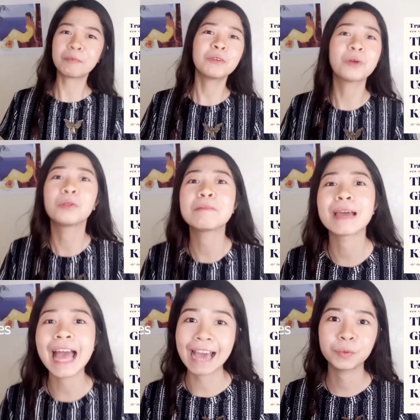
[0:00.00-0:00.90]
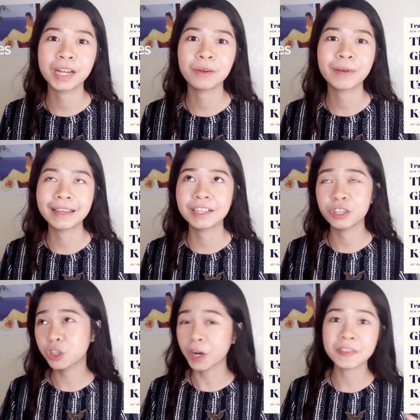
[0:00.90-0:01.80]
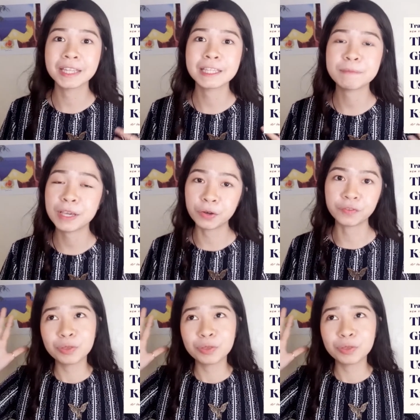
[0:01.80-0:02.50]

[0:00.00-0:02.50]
remember rolling my eyes when I read Jonathan's P O V.